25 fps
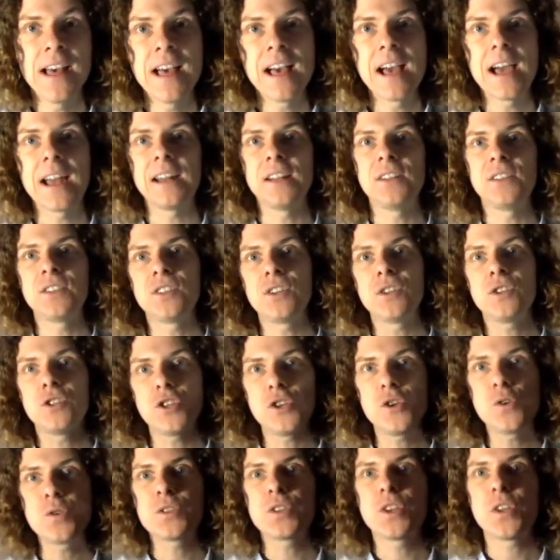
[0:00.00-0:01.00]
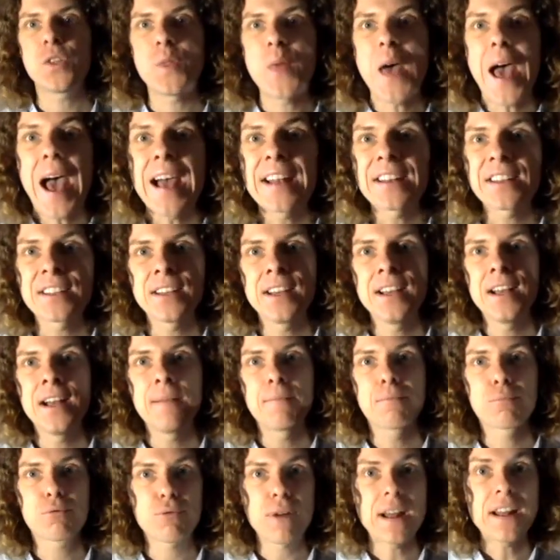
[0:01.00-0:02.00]
And it's due to that
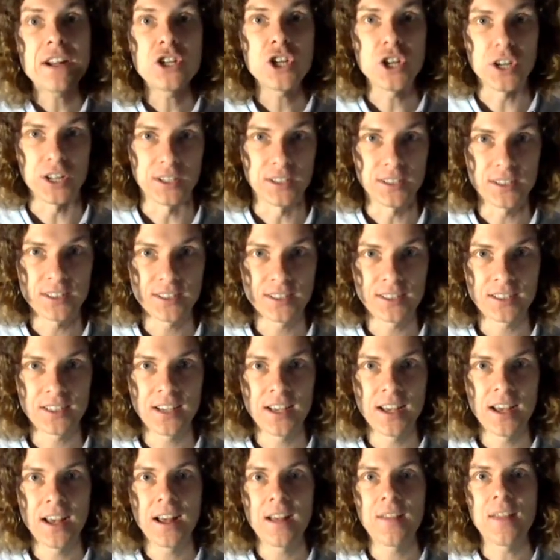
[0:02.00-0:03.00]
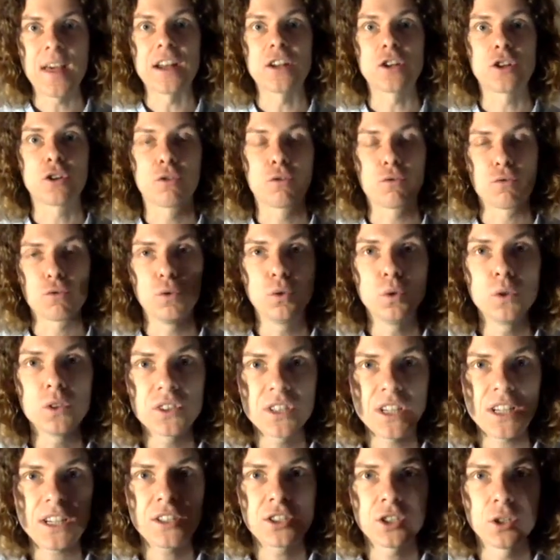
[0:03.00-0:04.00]
prejudice, that
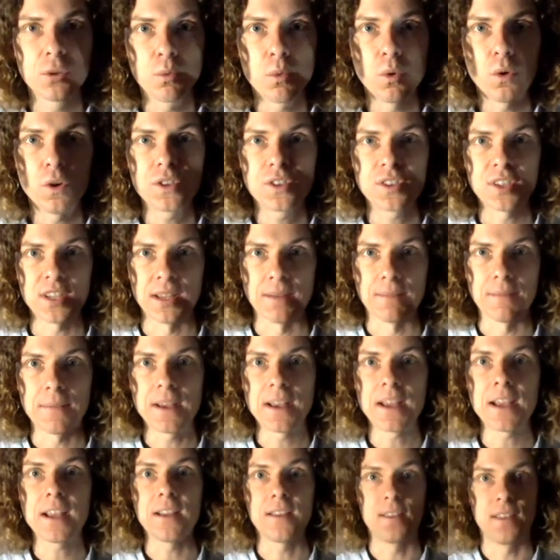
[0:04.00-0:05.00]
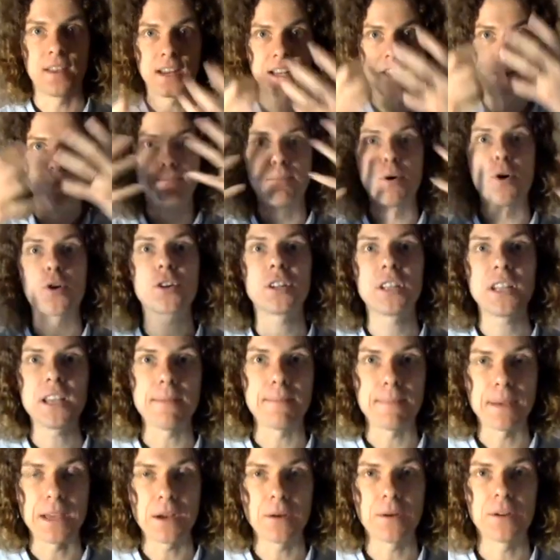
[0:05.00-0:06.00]
cruelty towards him, in that his bodily
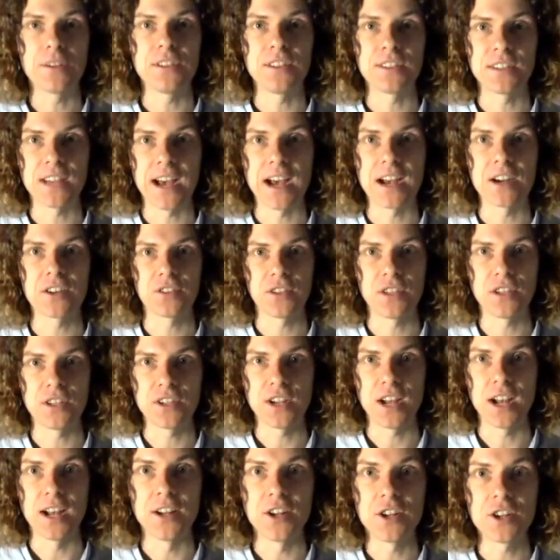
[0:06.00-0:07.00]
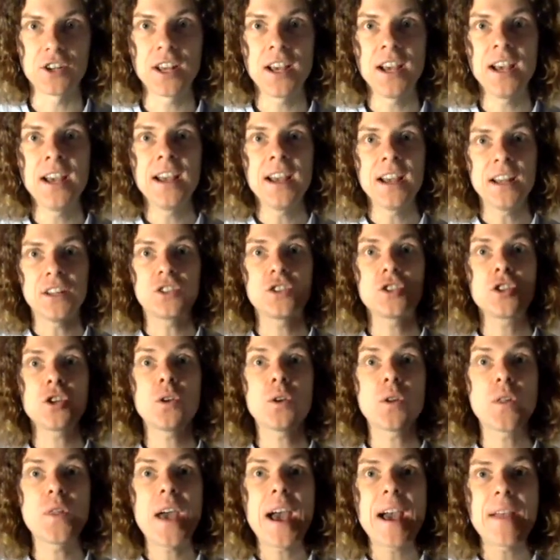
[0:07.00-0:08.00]
appearance is harshly judged, it's due
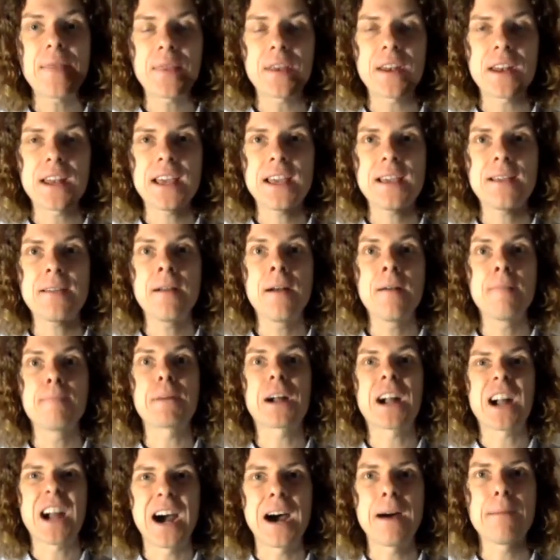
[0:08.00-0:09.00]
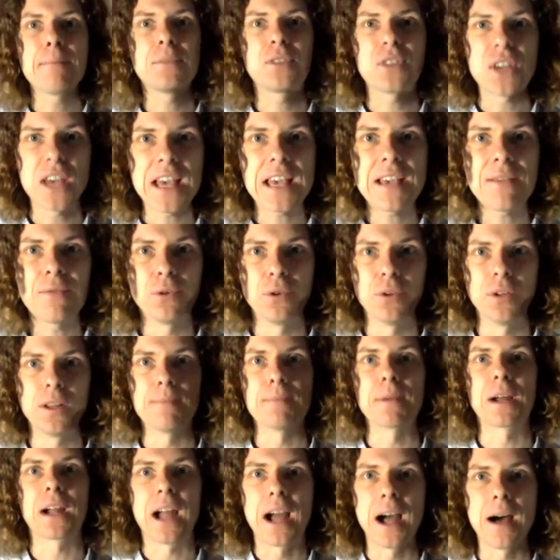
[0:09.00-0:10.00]
to that that he becomes evil
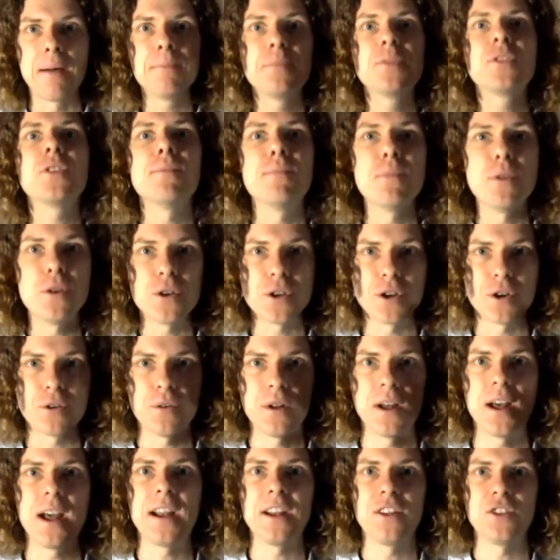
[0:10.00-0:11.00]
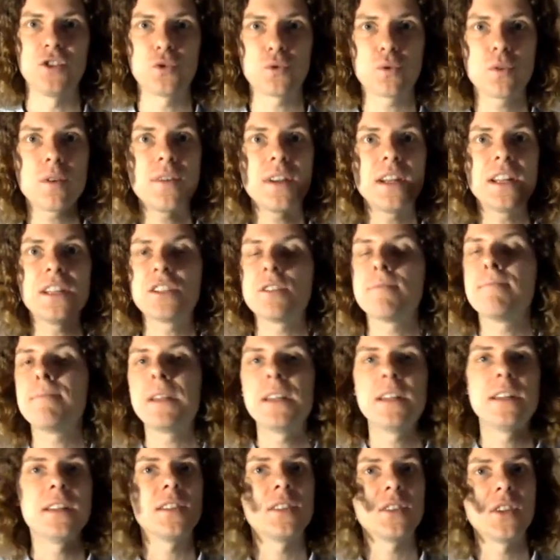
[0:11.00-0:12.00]
and becomes a murderer and is driven into
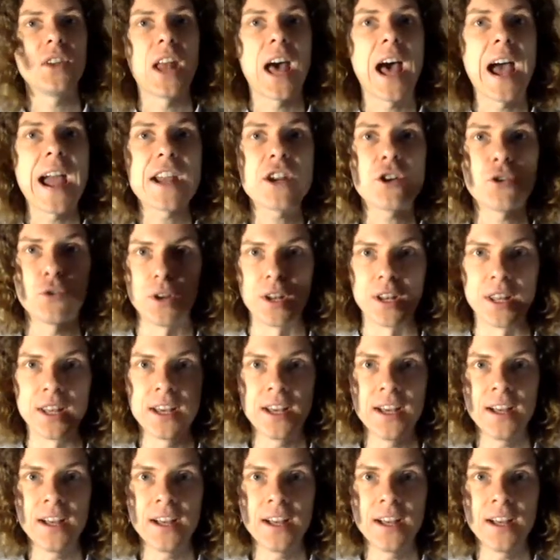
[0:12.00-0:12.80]
bitterness and hatred.